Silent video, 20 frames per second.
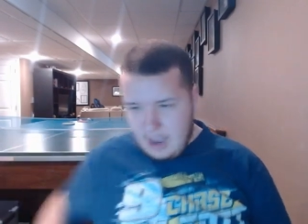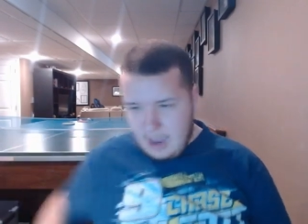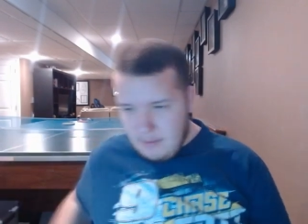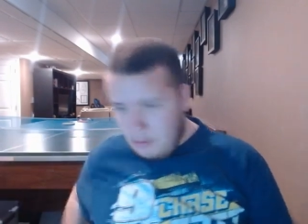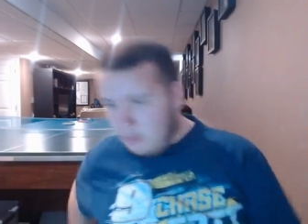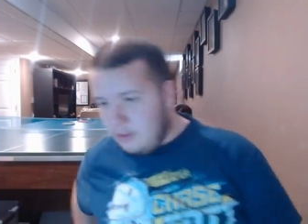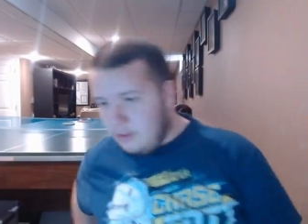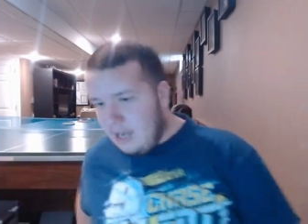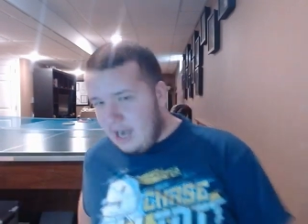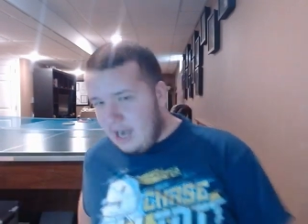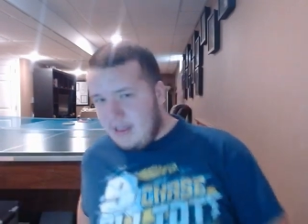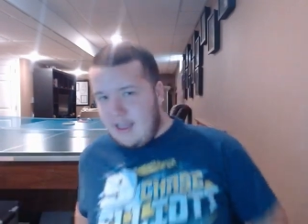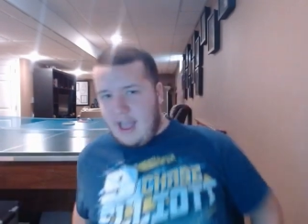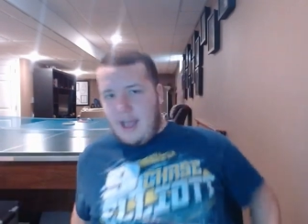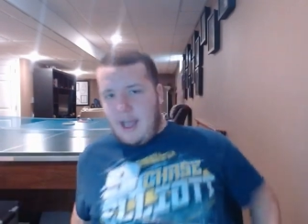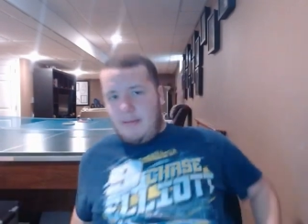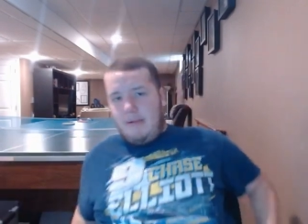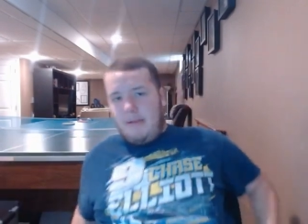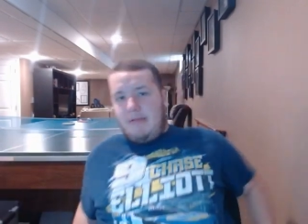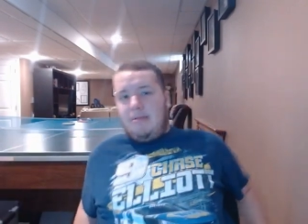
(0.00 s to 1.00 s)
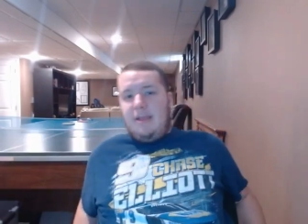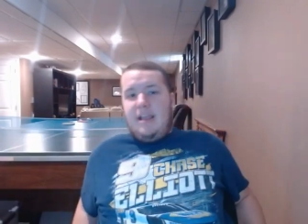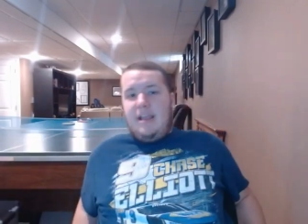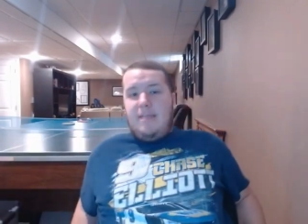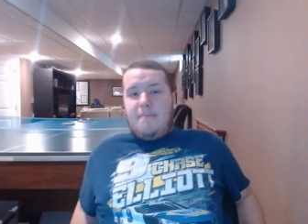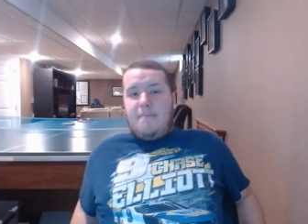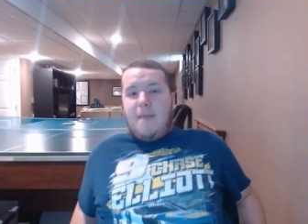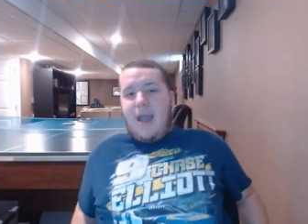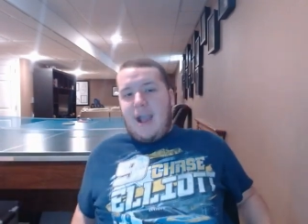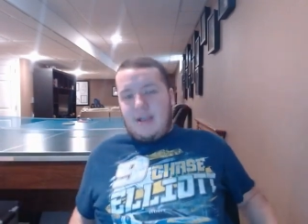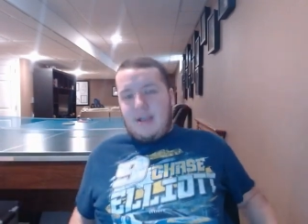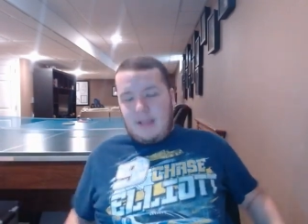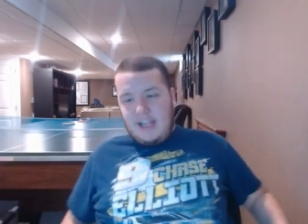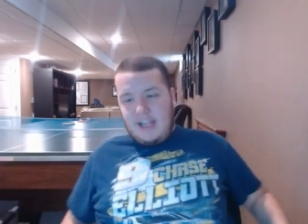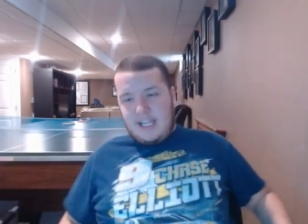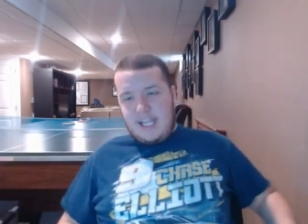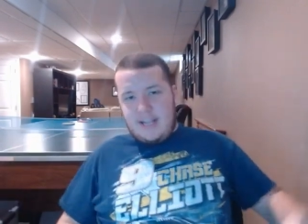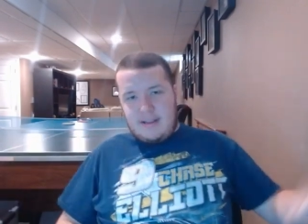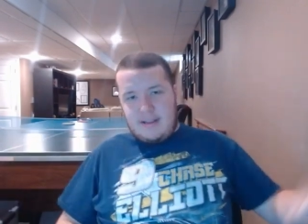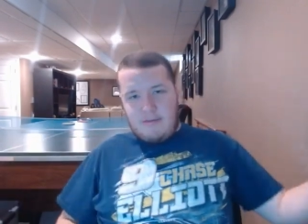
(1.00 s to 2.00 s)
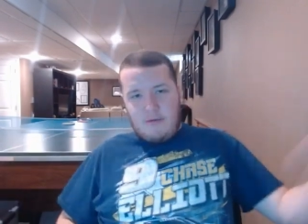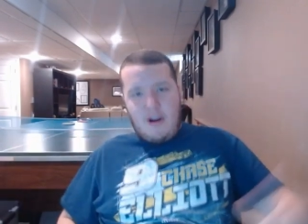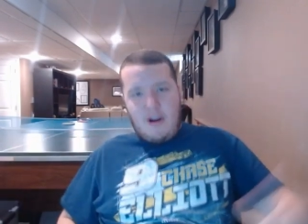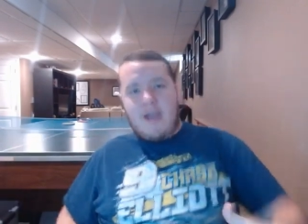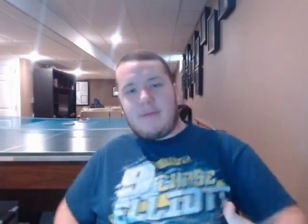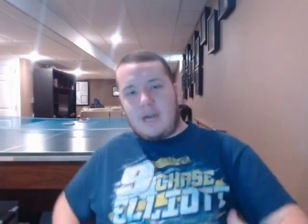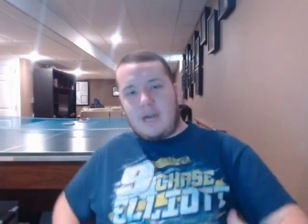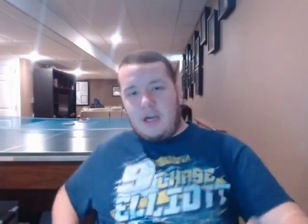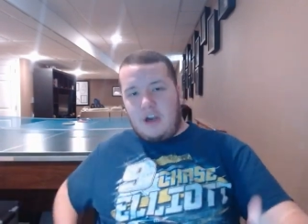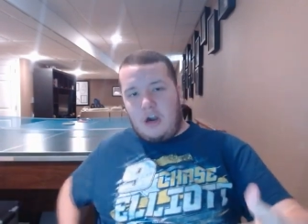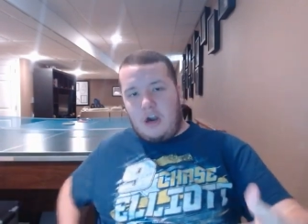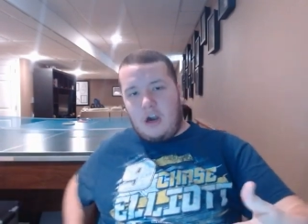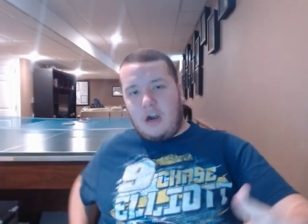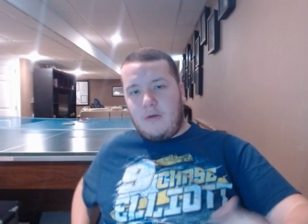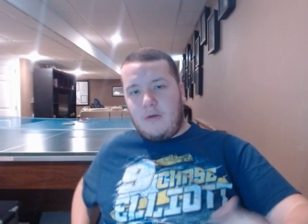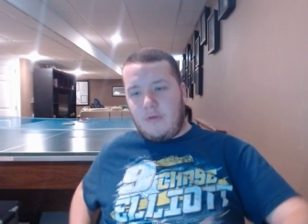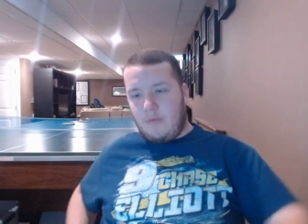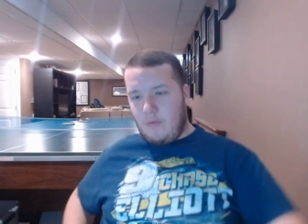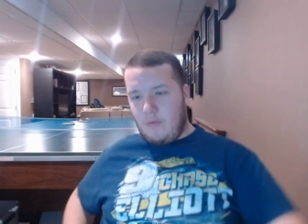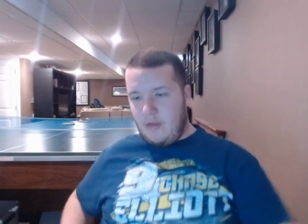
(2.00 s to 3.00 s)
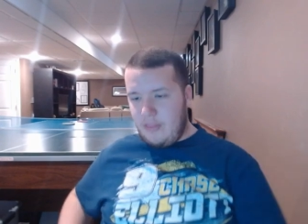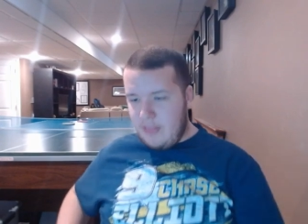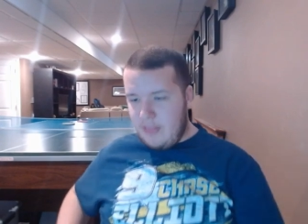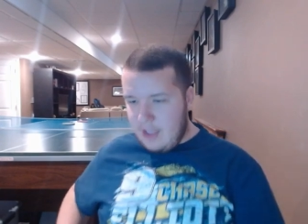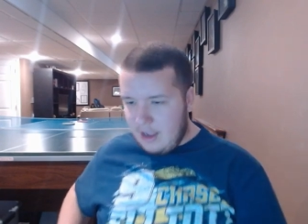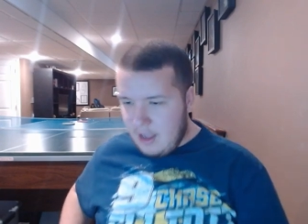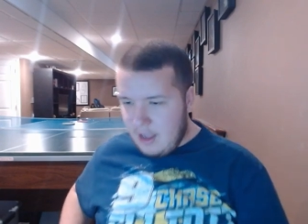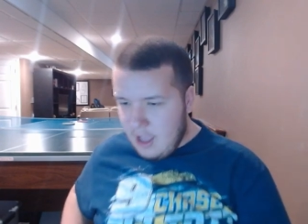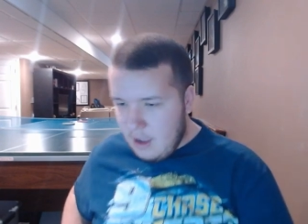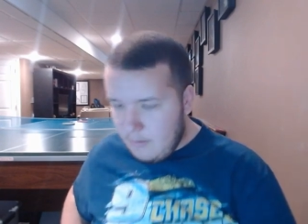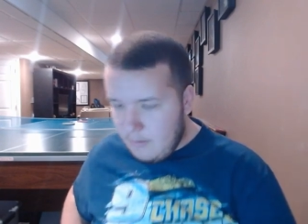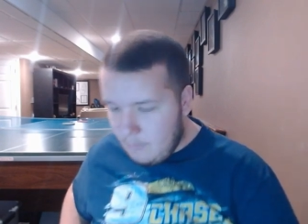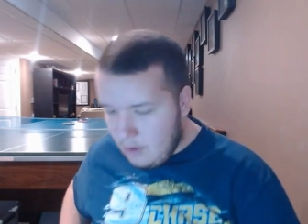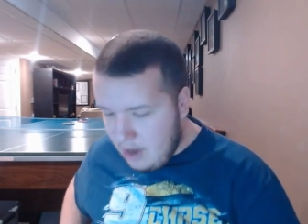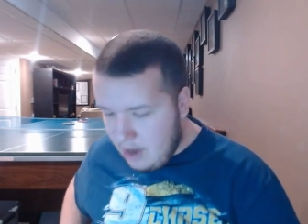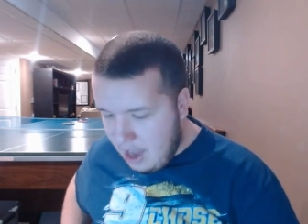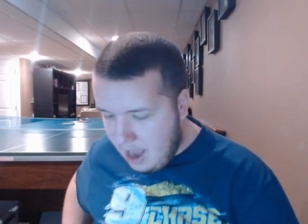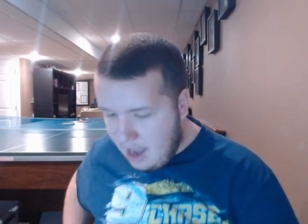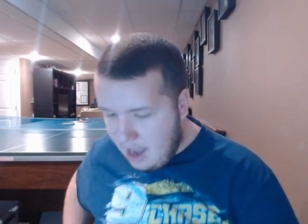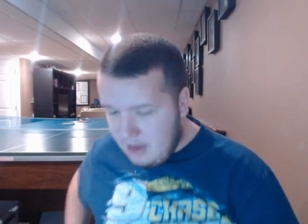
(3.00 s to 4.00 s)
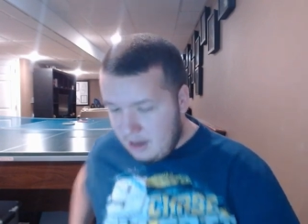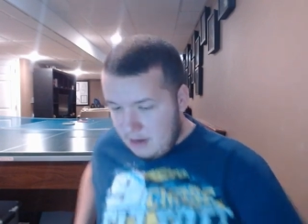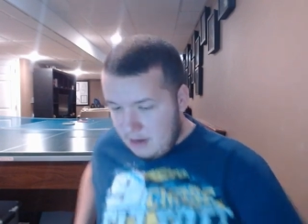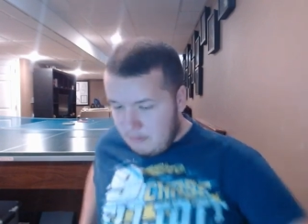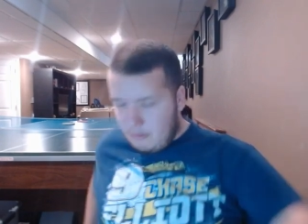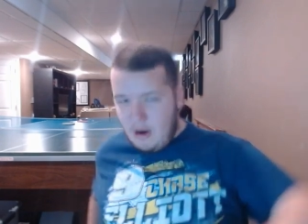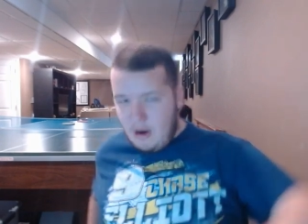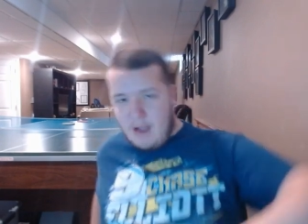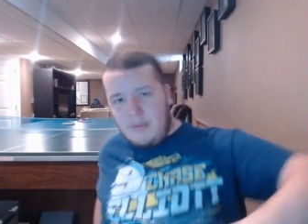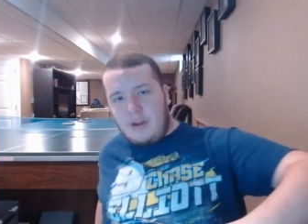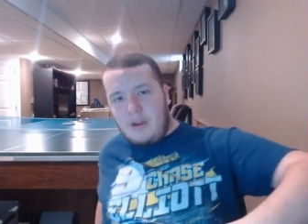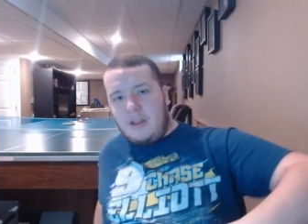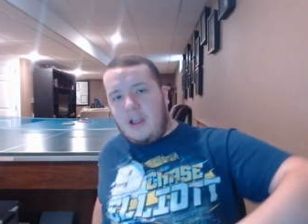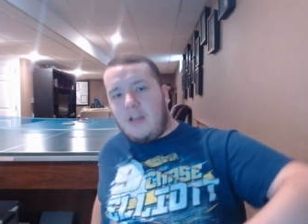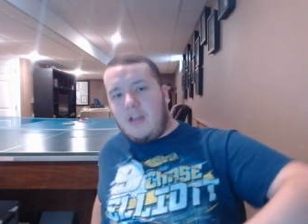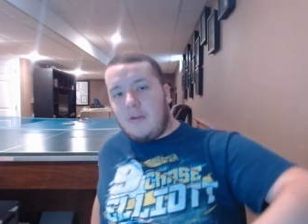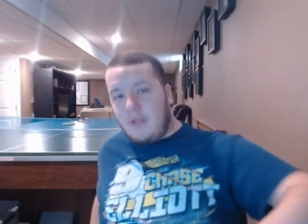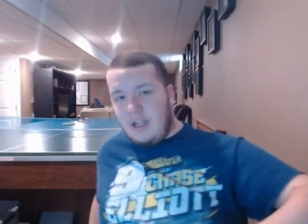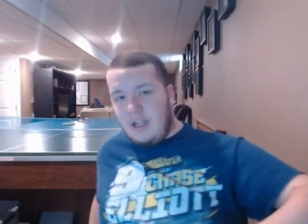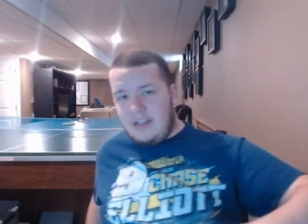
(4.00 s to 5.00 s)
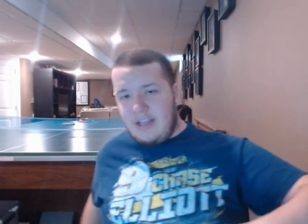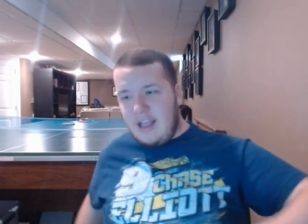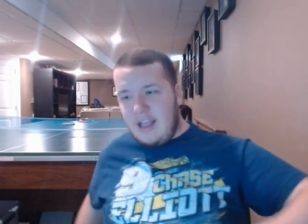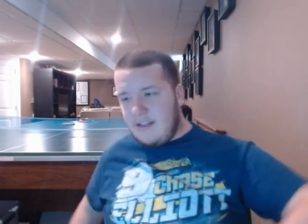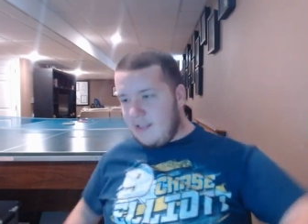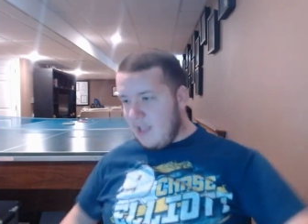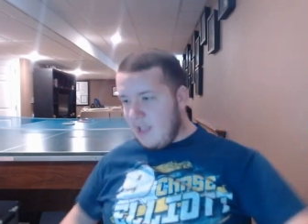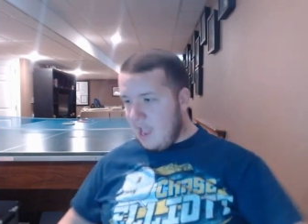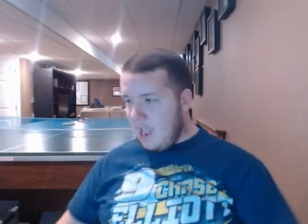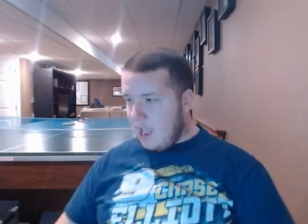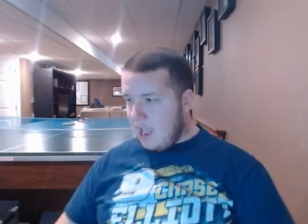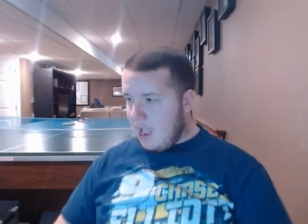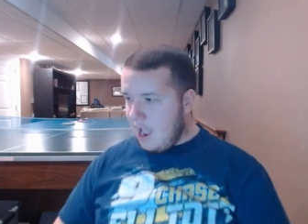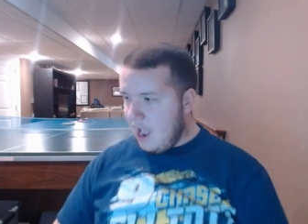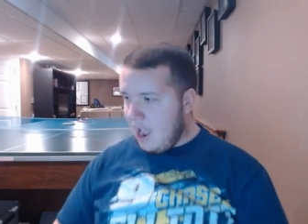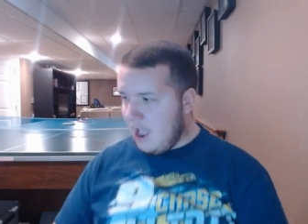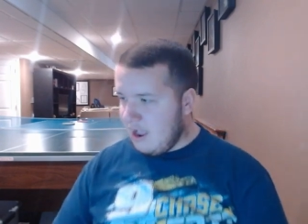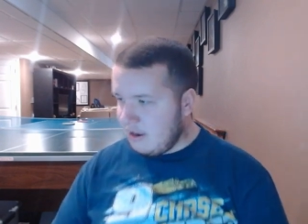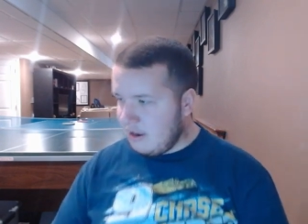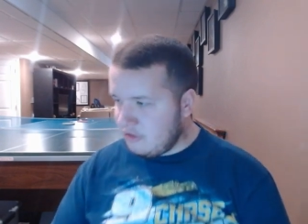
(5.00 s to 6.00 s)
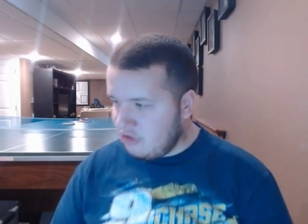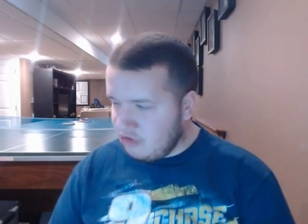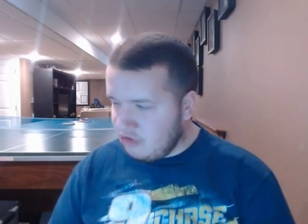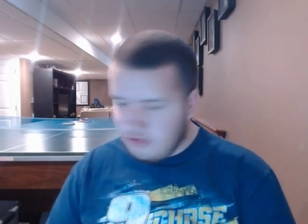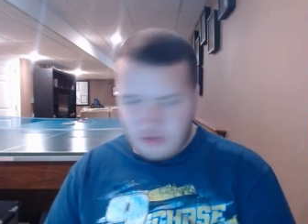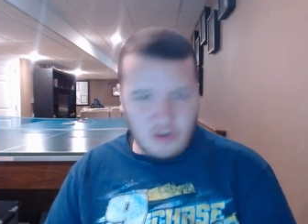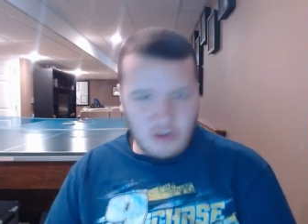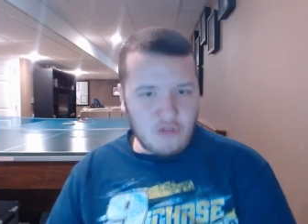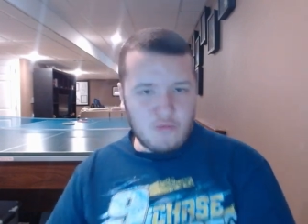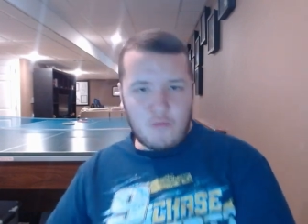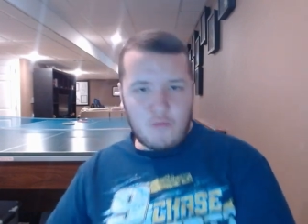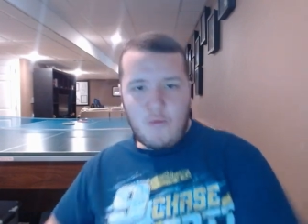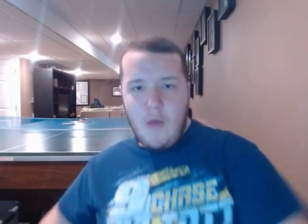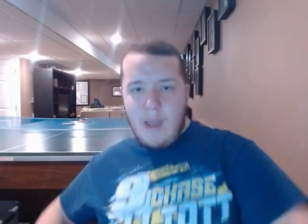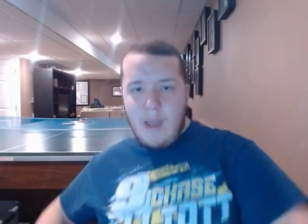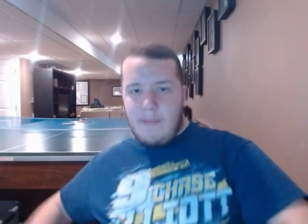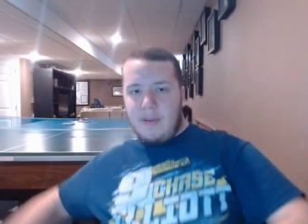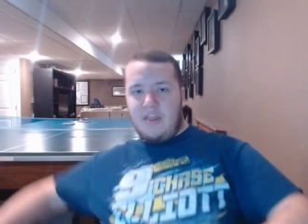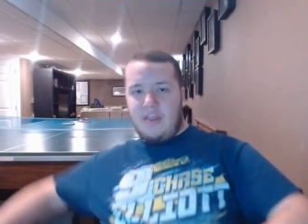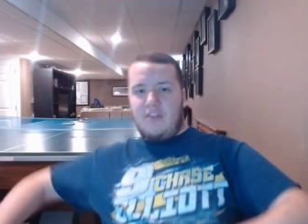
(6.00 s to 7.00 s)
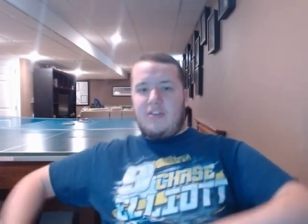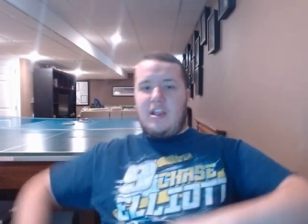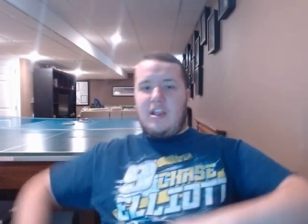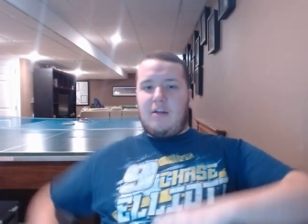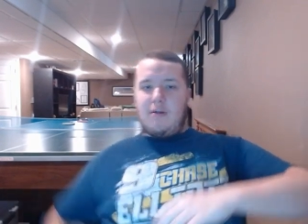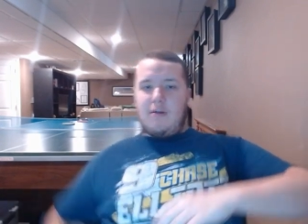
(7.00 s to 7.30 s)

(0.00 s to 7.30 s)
I'm holding on to that, like leaning back like this. I'm grabbing onto her with one thing, one hand, and I'm grabbing on the other like this. And she's she's whipping this thing